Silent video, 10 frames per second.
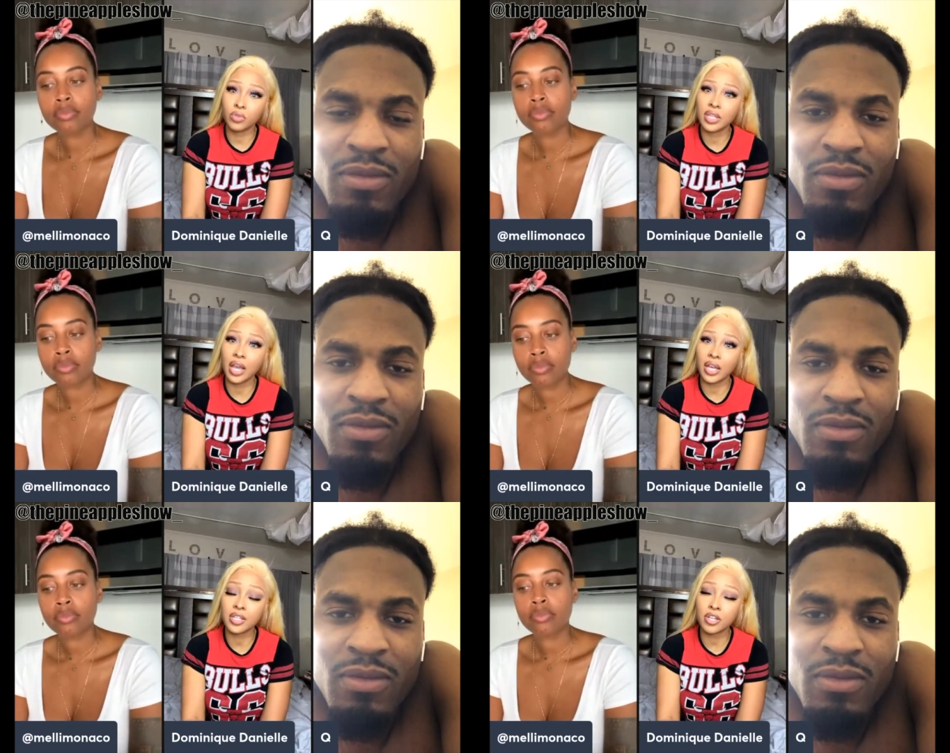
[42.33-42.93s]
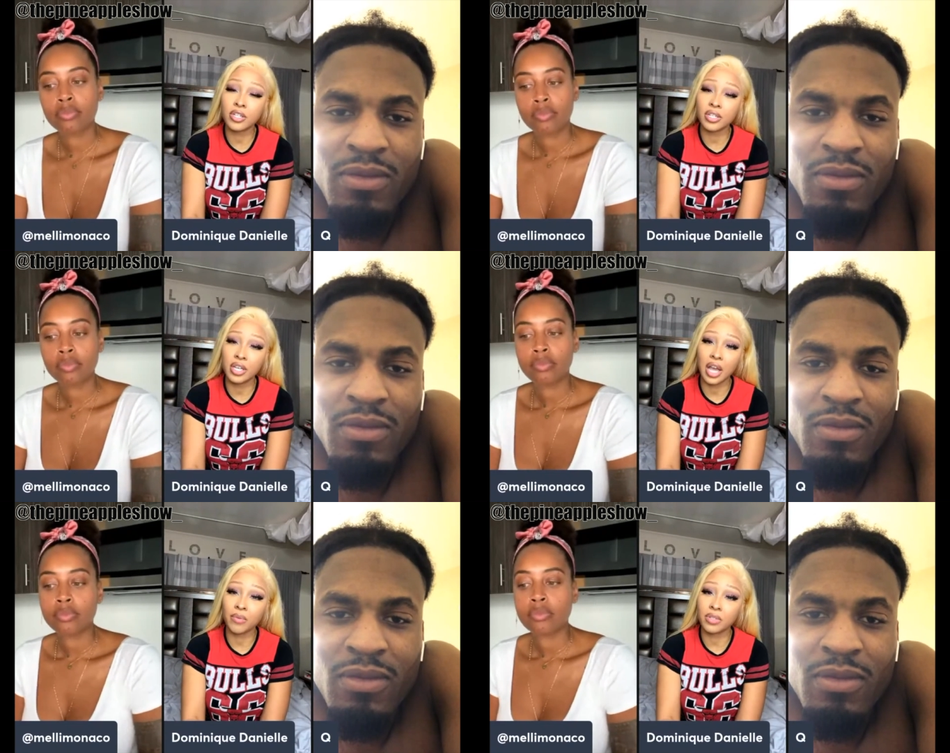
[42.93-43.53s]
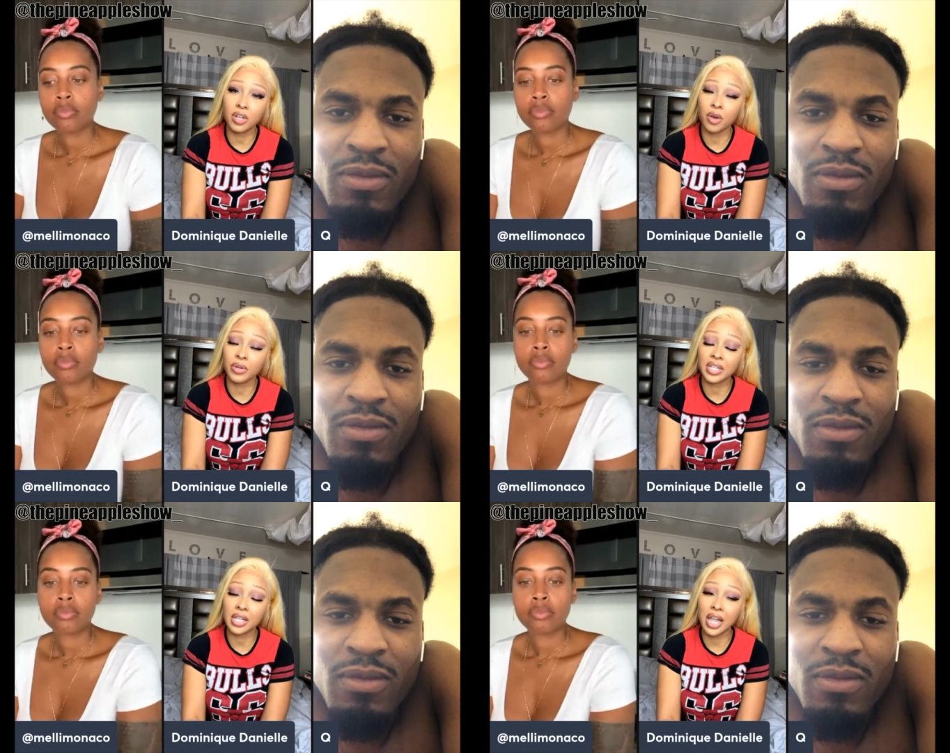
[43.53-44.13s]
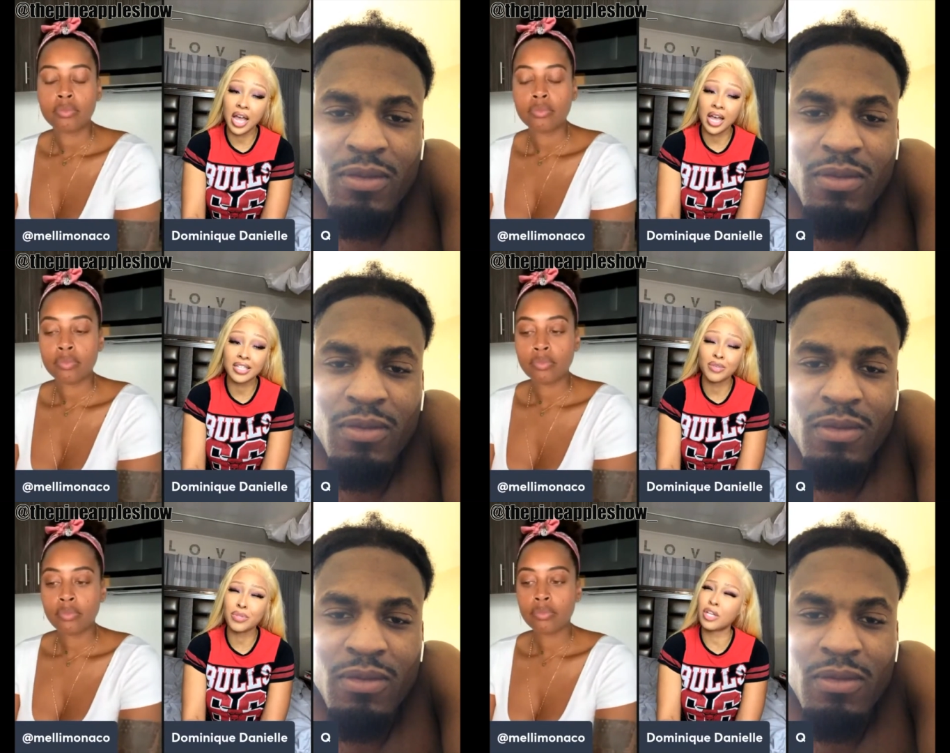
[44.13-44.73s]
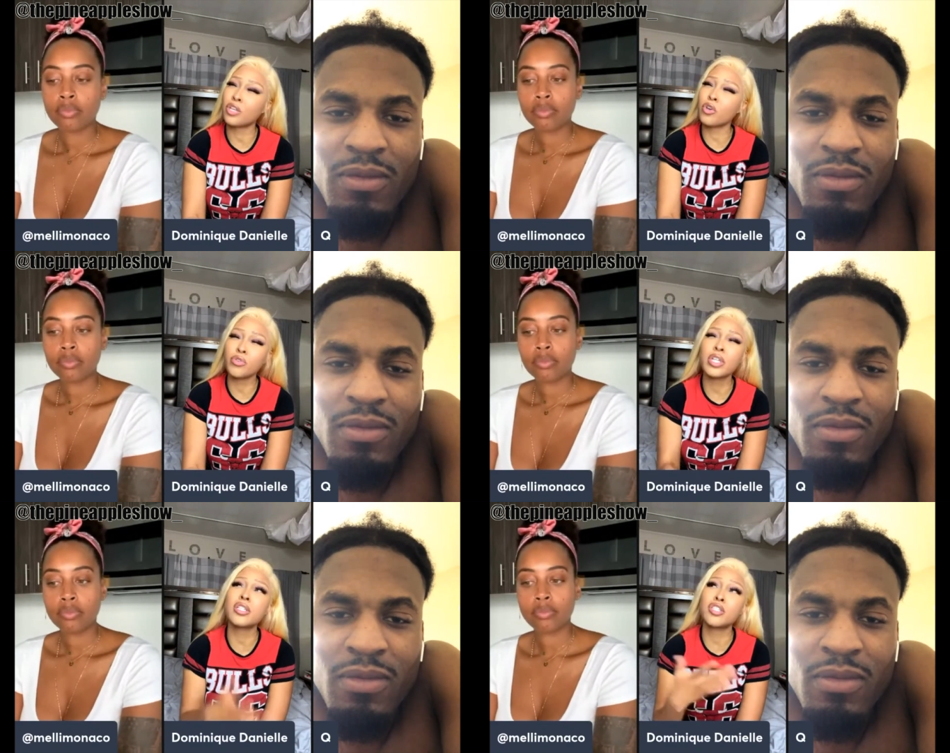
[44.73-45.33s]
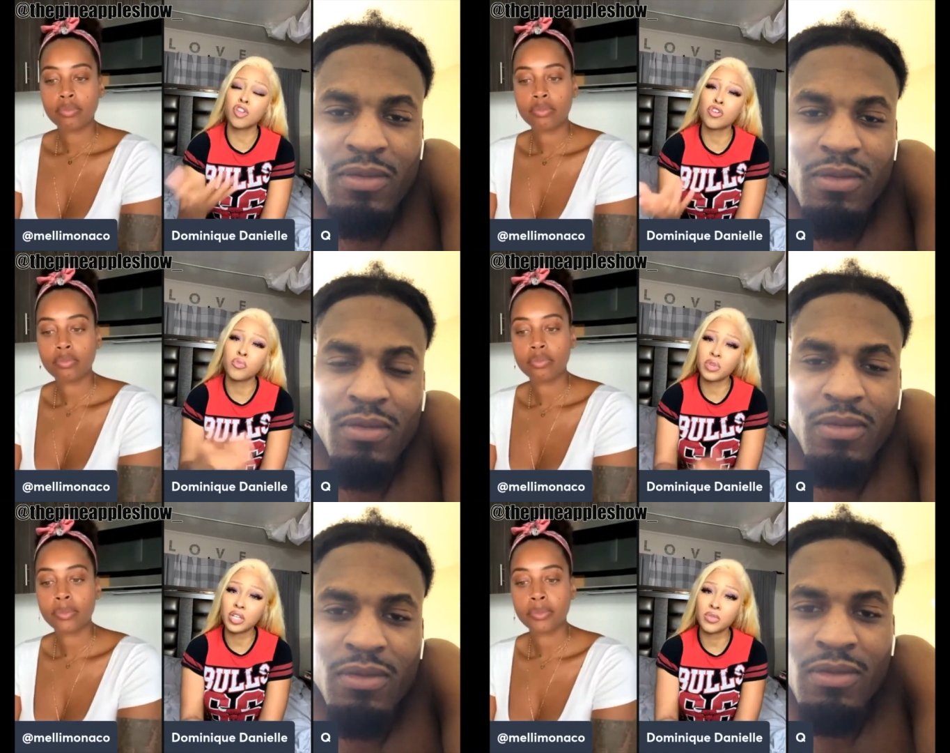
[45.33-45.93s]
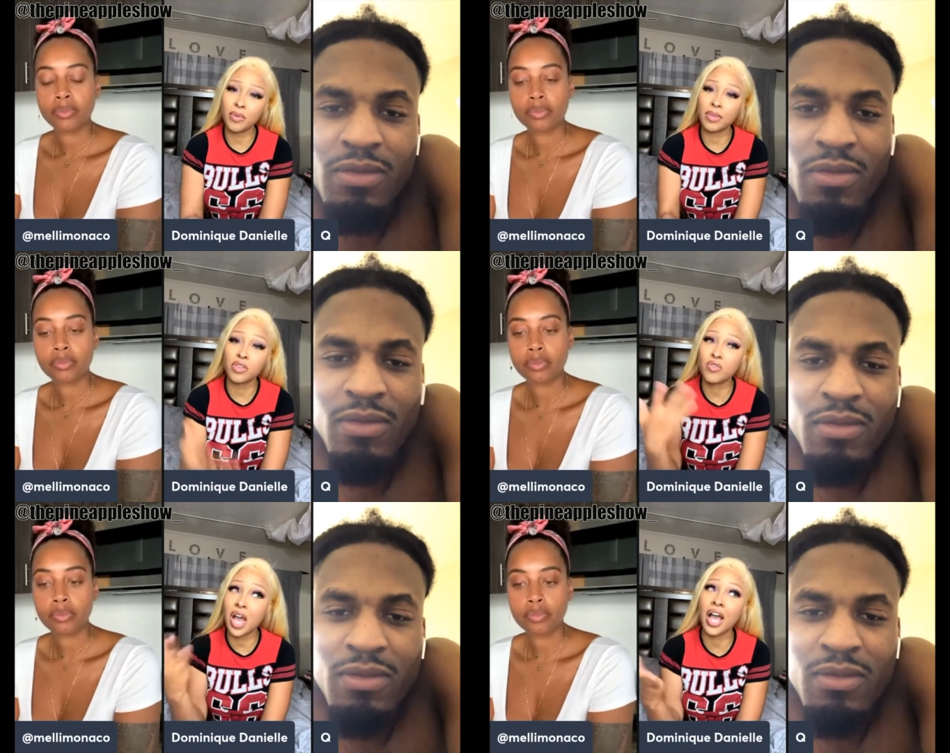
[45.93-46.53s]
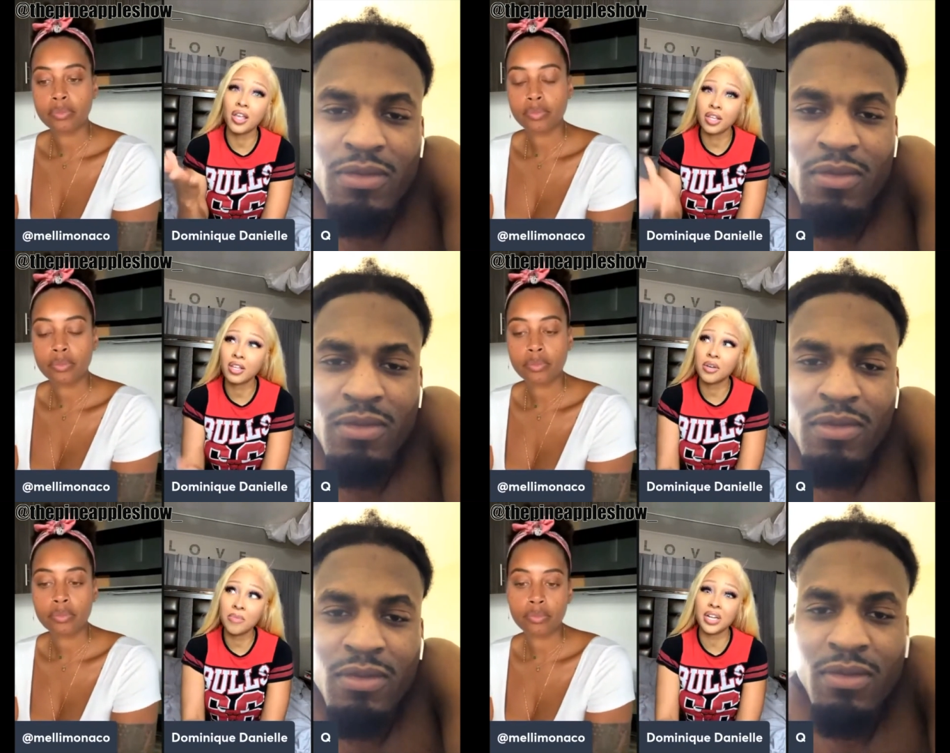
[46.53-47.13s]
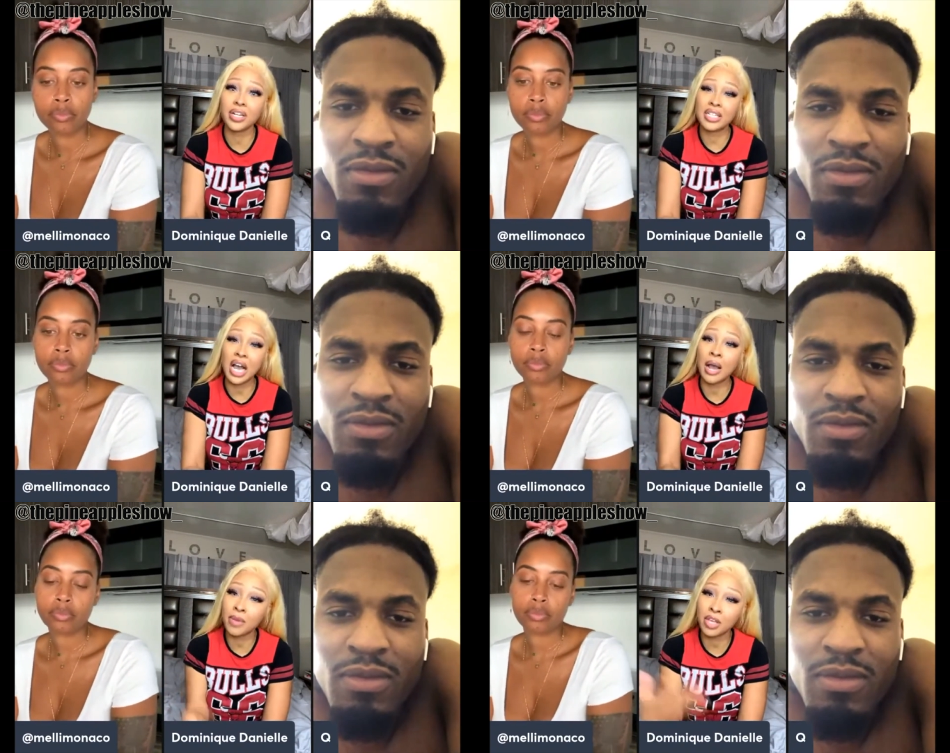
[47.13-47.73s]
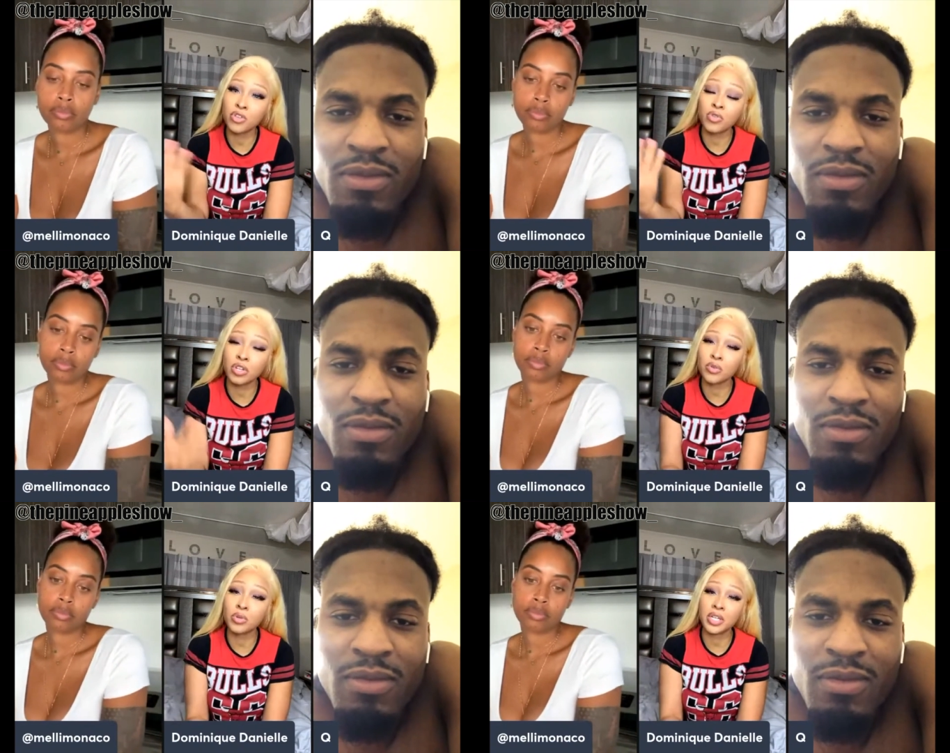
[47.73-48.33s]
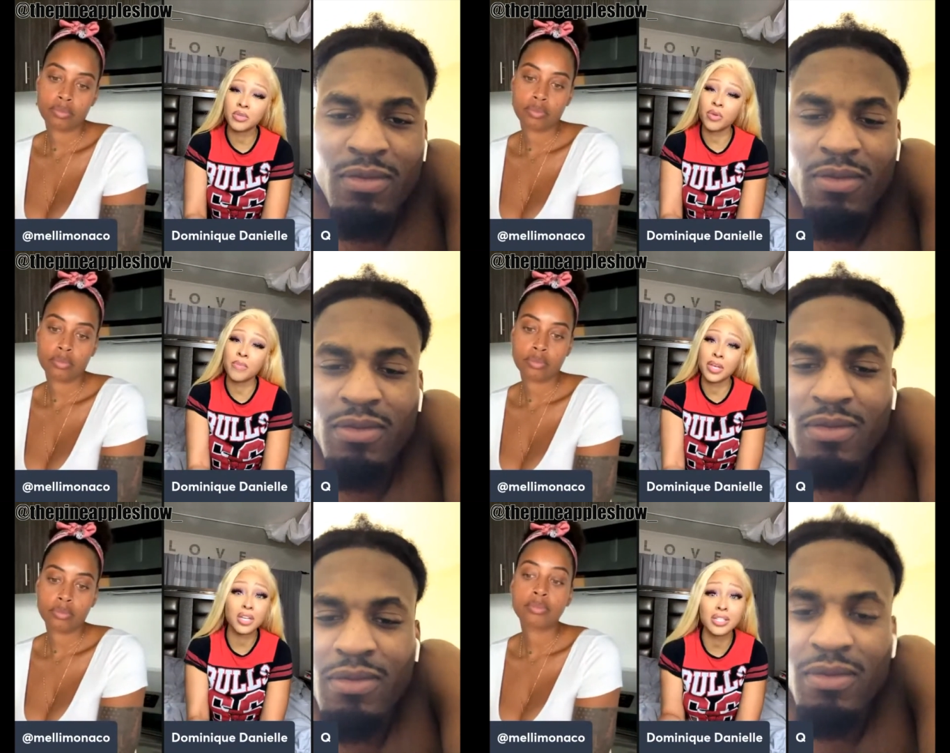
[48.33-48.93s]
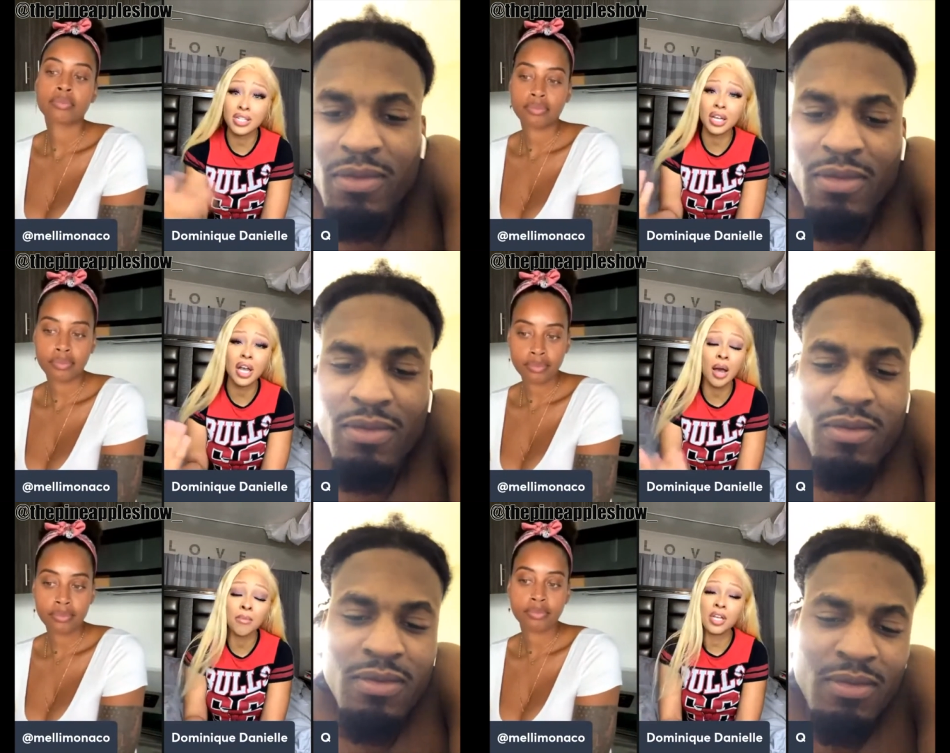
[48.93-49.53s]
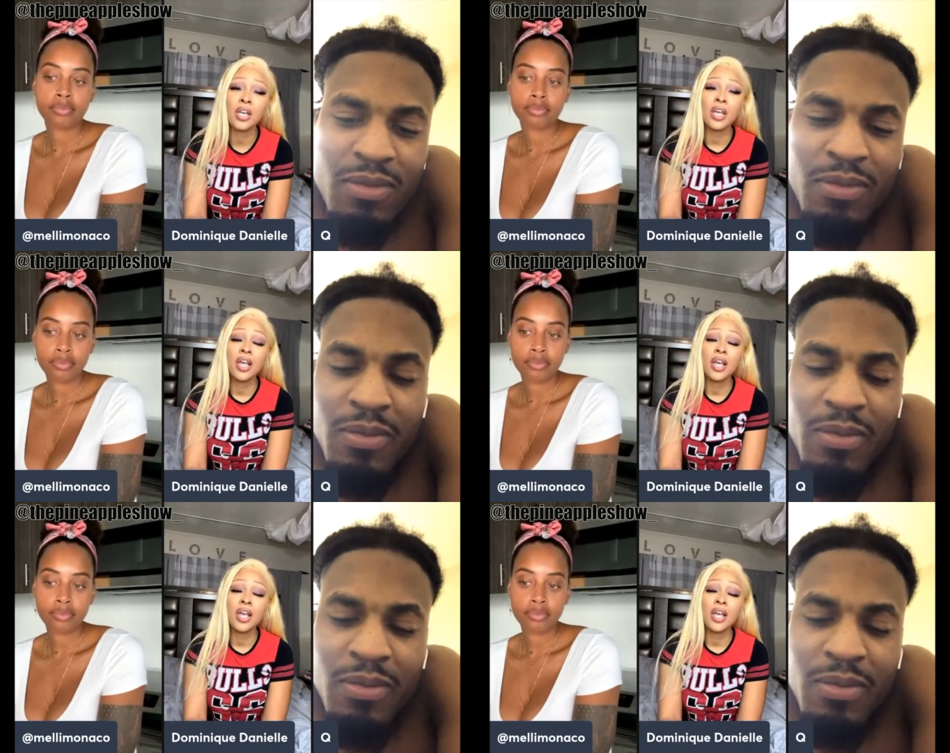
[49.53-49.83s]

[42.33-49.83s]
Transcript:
Speaker 1: take it seriously. I was always in class. He was like, yo, you need to start doing these with me. You got comedic timing. You could do these with me, because he did comedy.